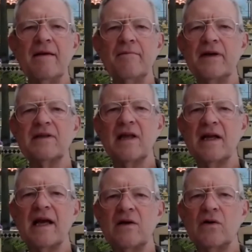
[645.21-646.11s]
but the
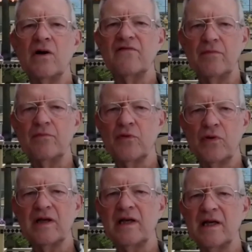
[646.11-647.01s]
laid off
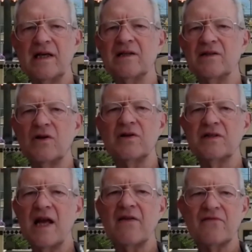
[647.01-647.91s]
employee has lost
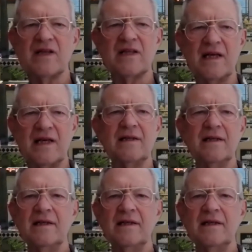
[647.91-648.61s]
everything